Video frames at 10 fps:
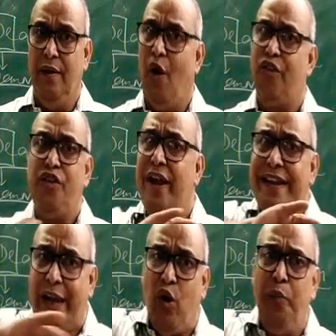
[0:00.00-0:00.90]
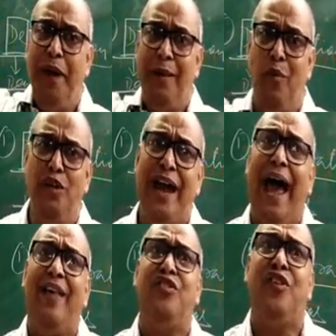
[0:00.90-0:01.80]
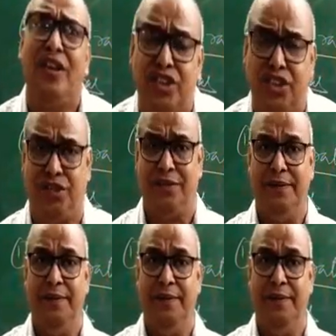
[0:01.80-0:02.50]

oxygen cannot be removed as such,